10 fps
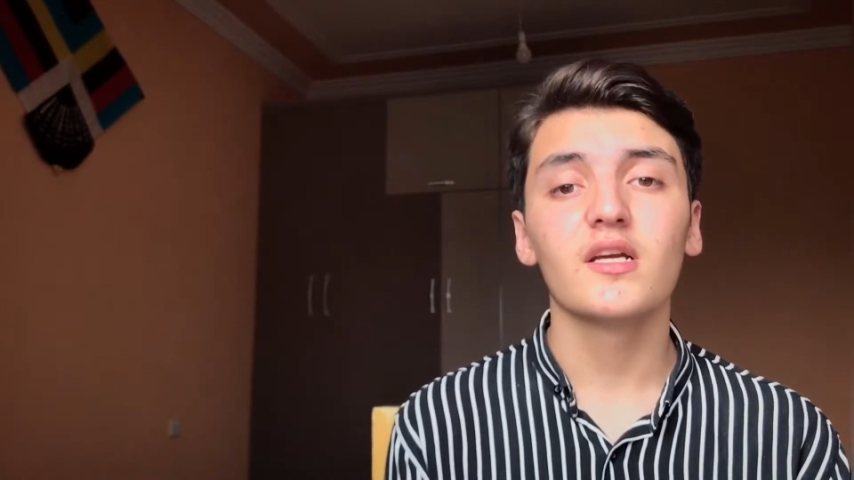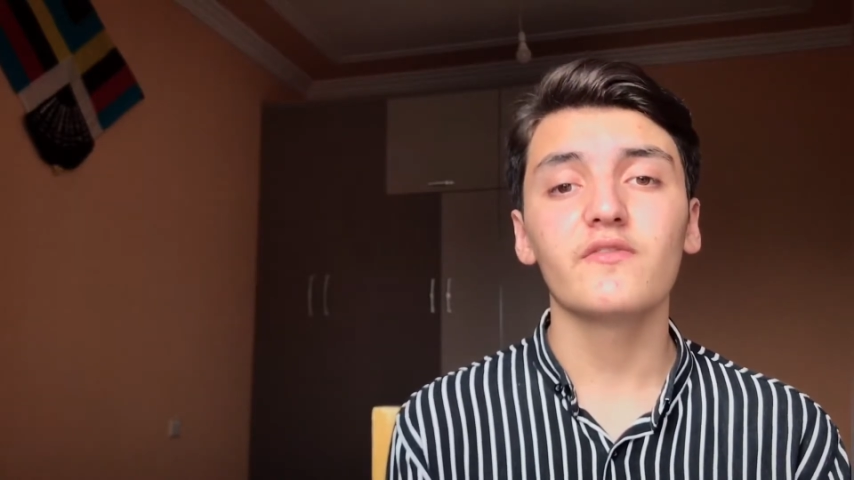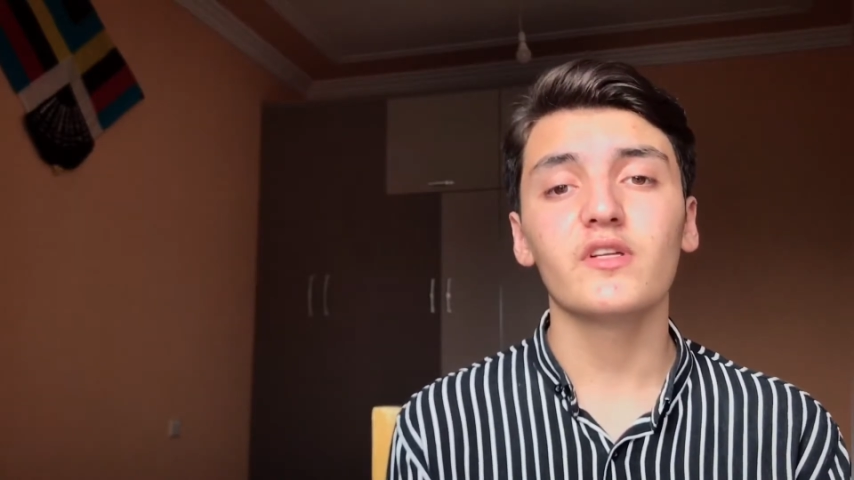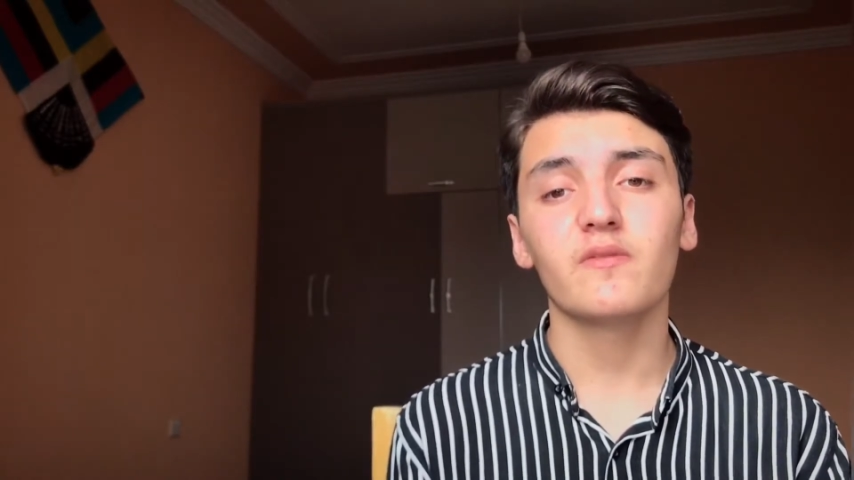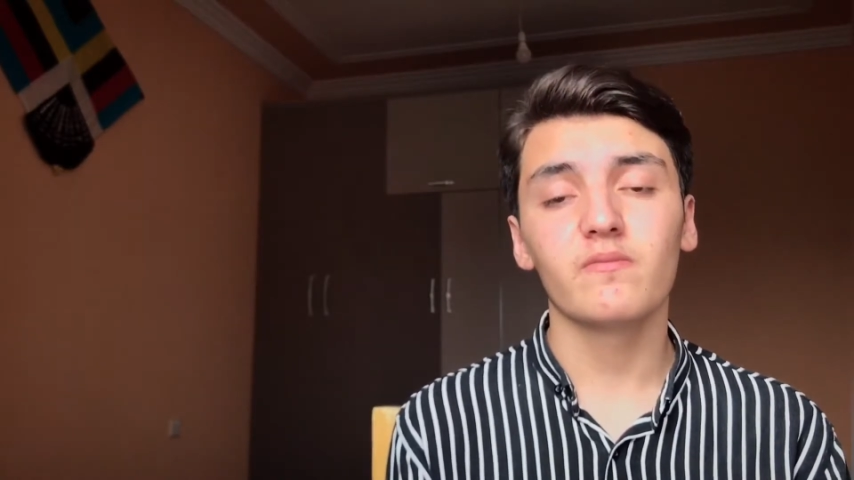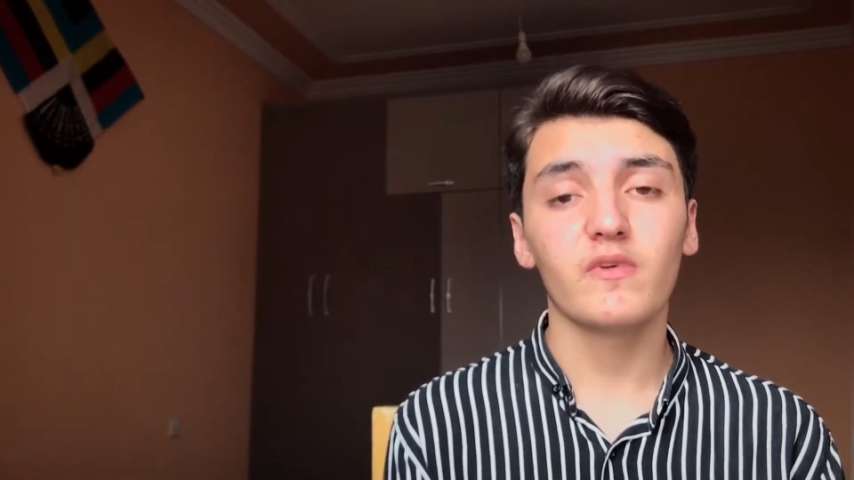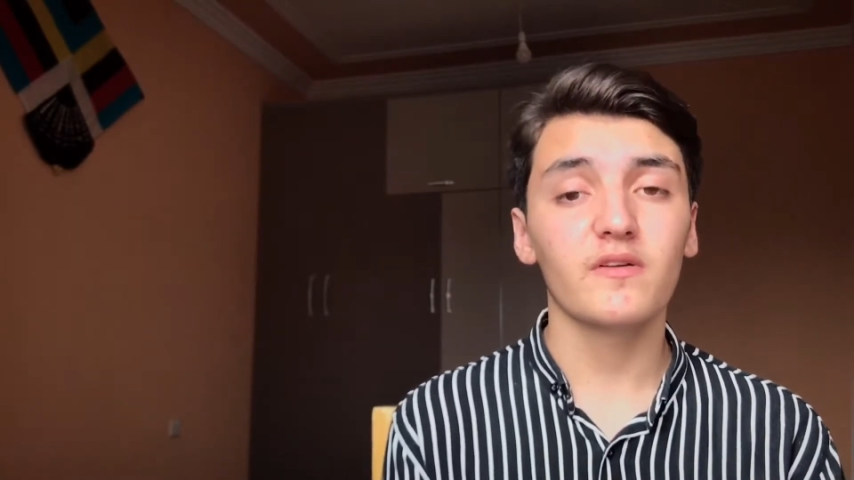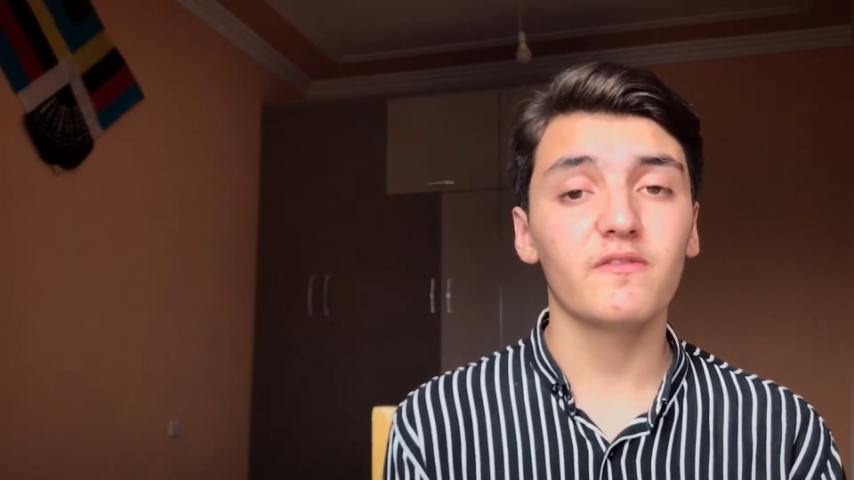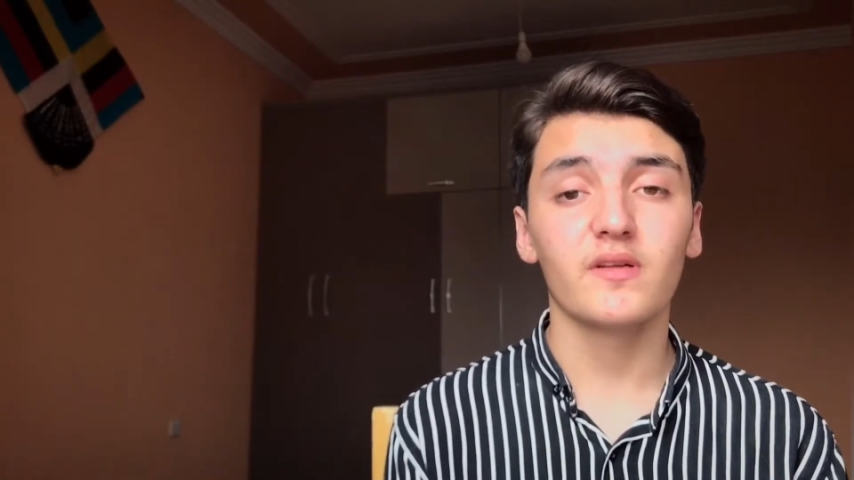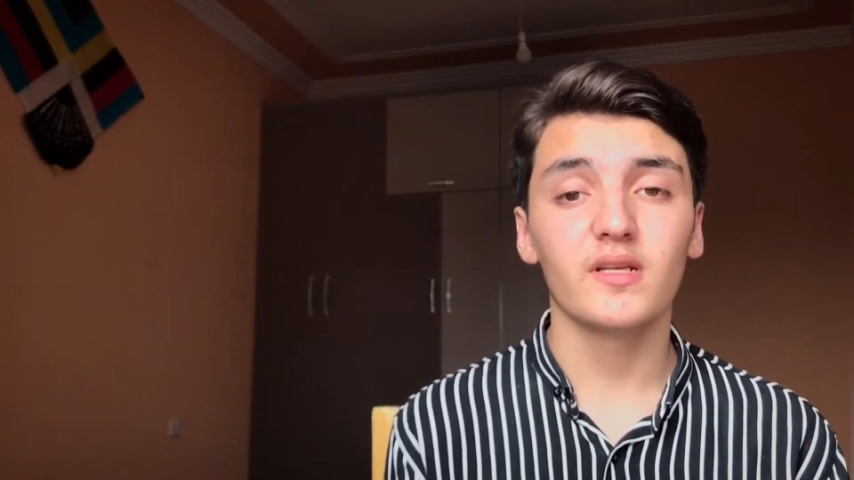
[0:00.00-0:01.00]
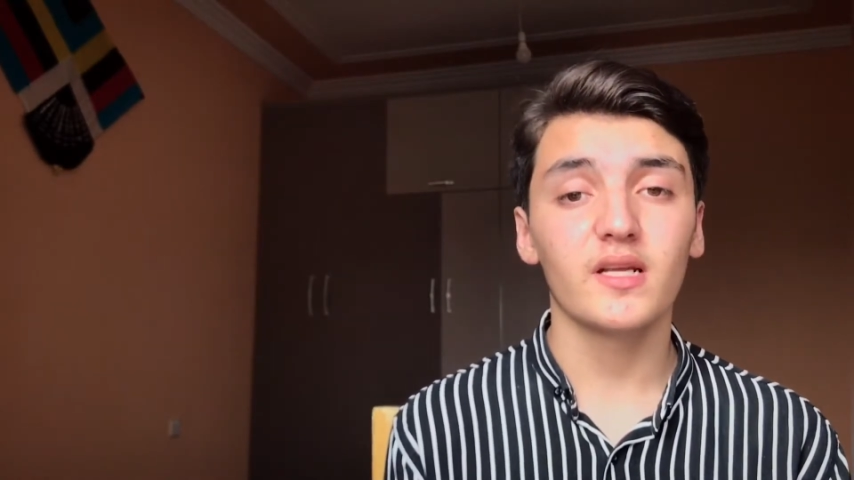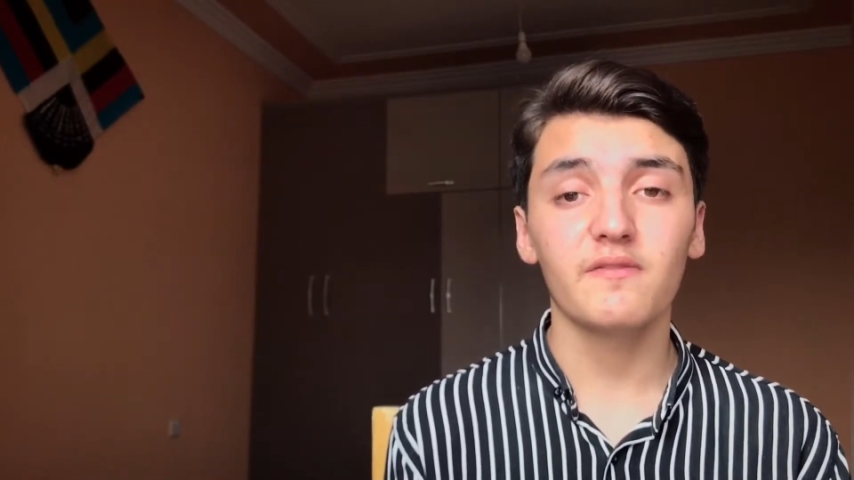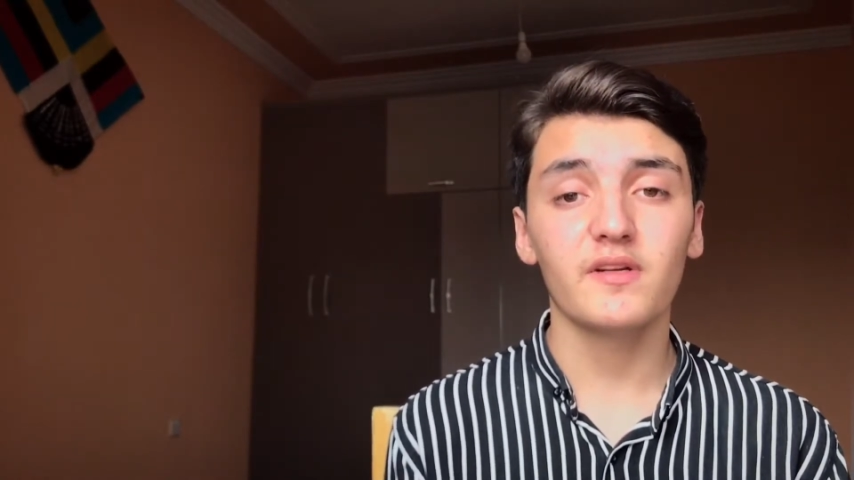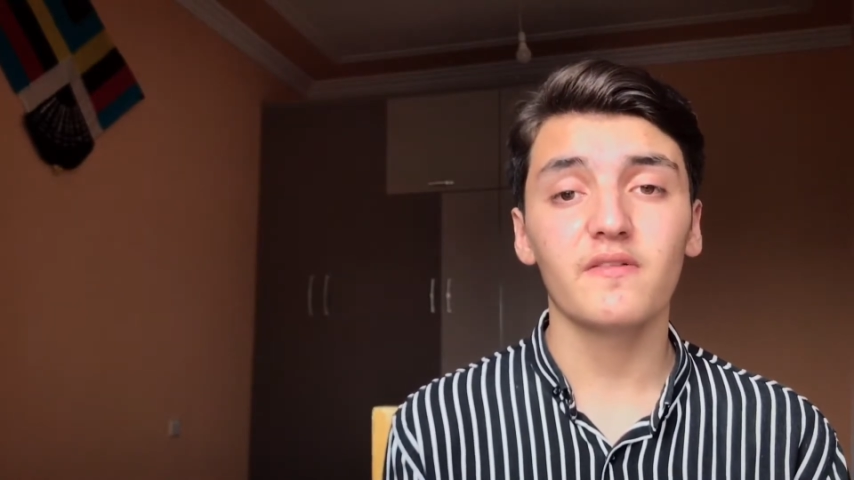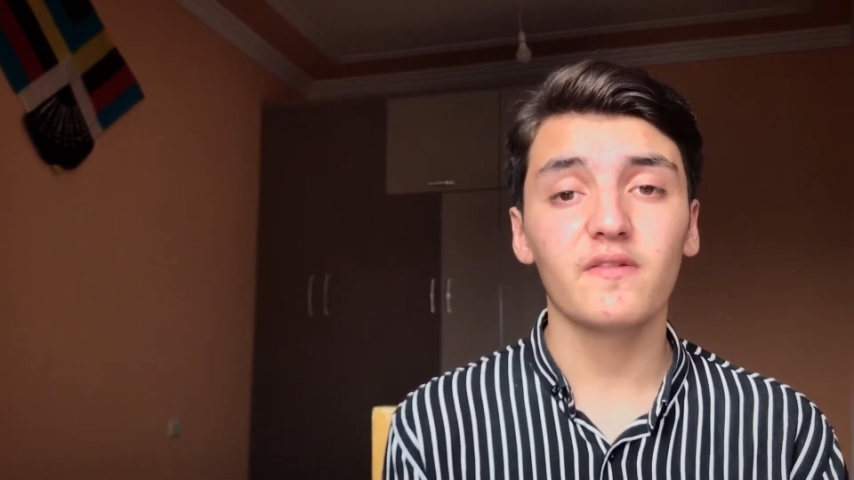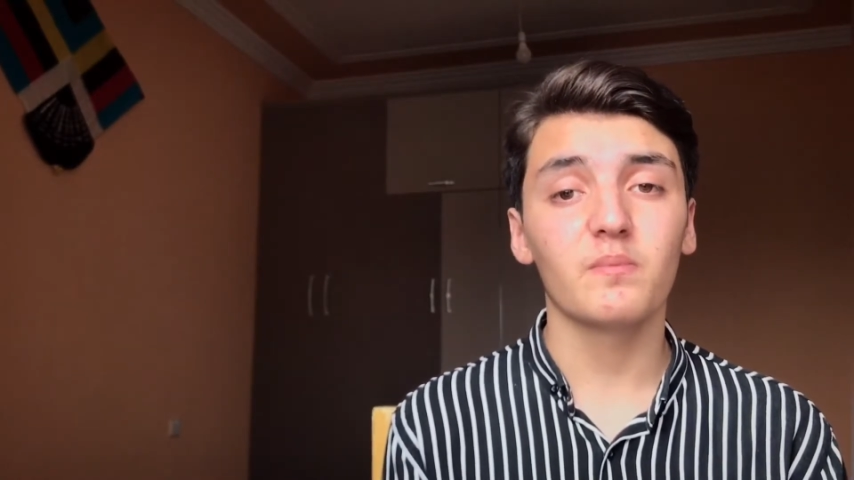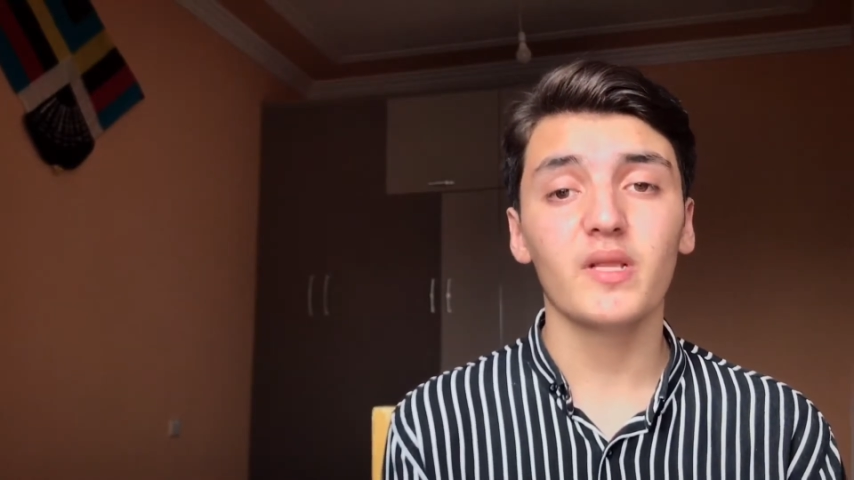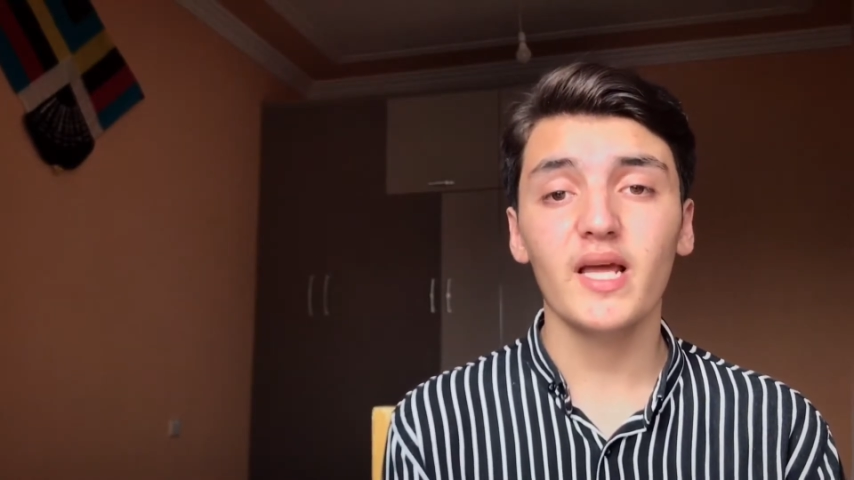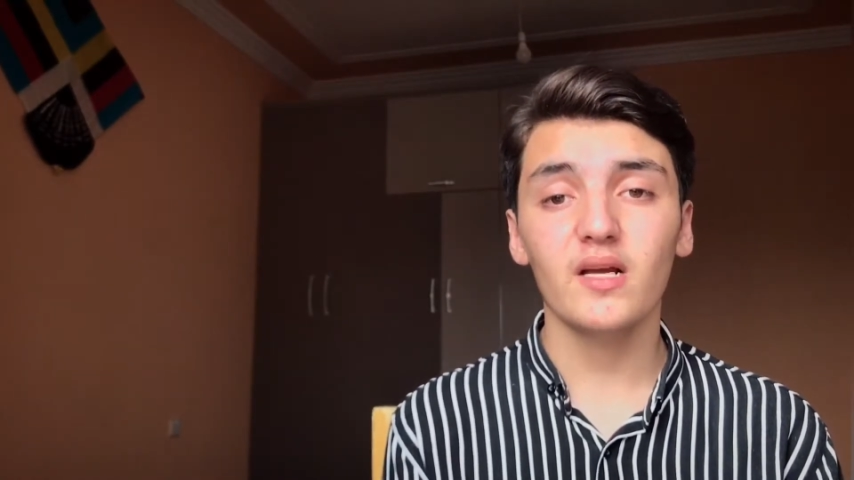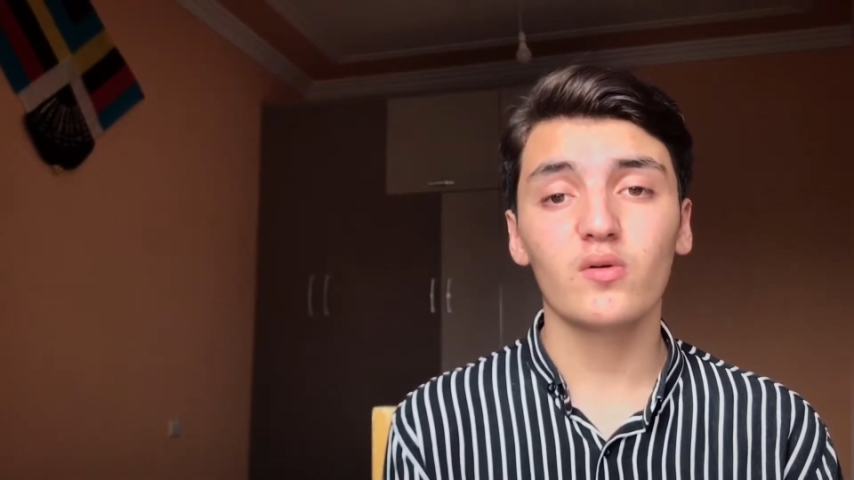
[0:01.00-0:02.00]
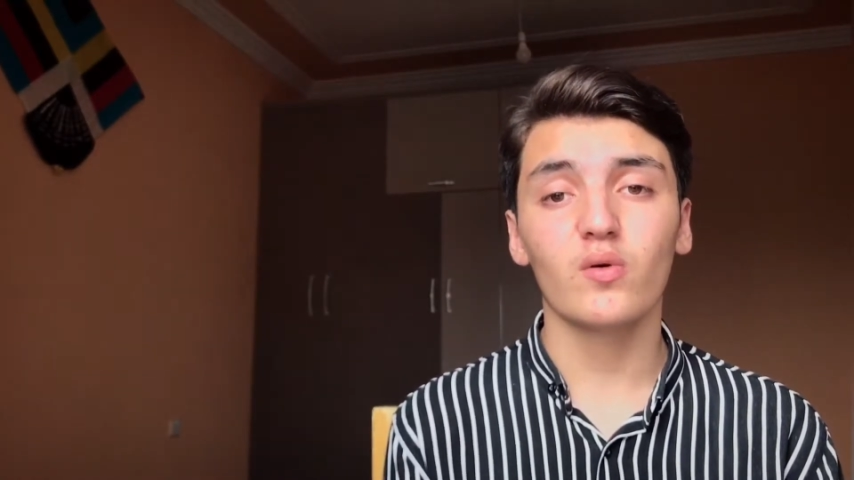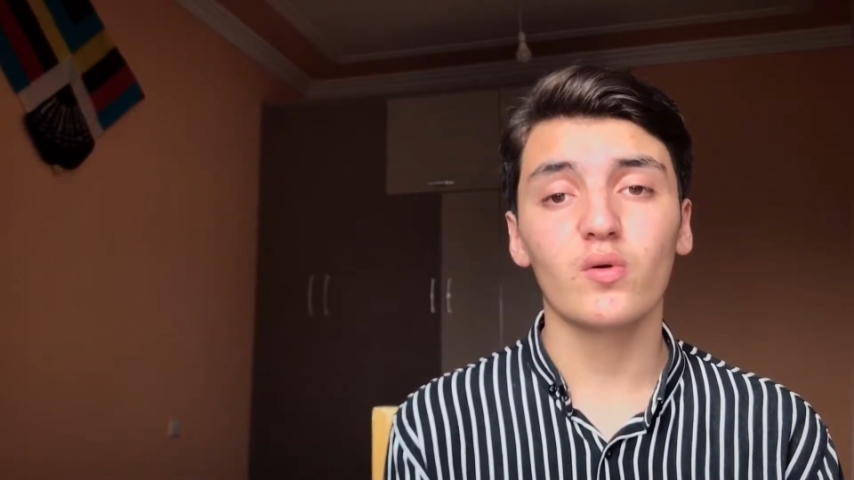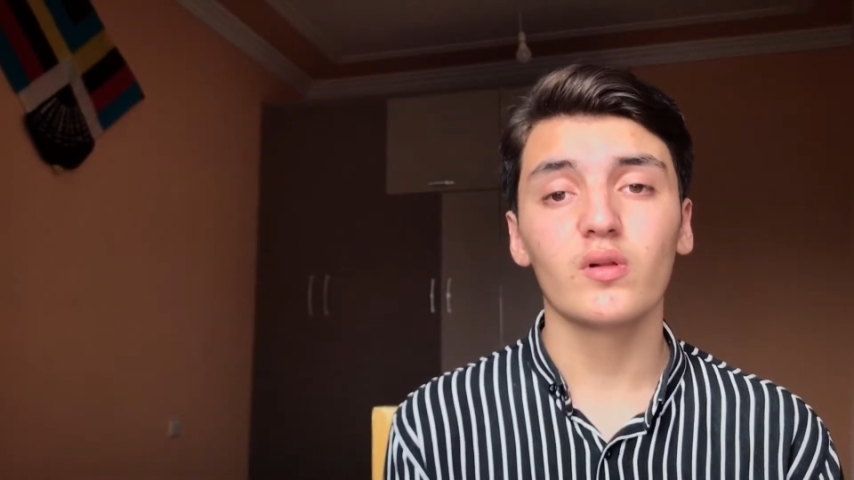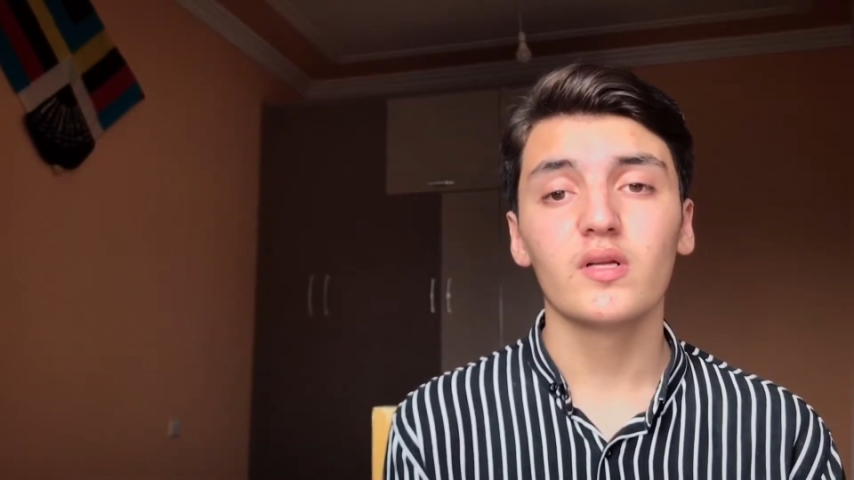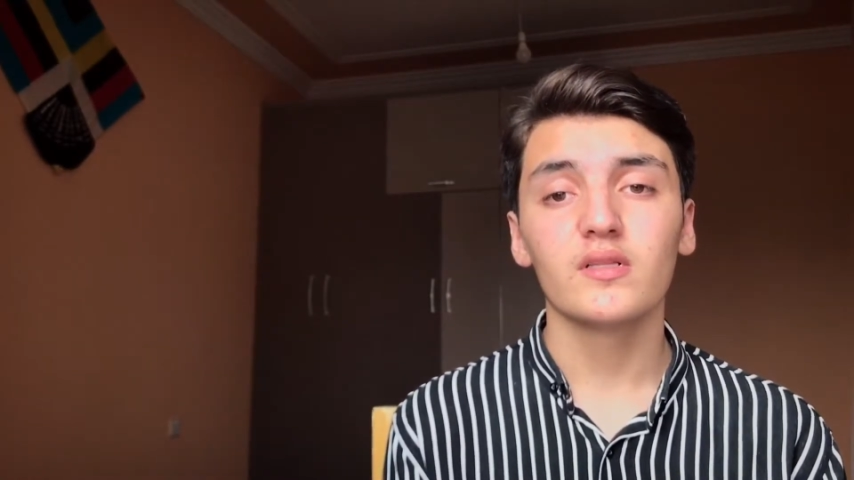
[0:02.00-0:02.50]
even if a black hole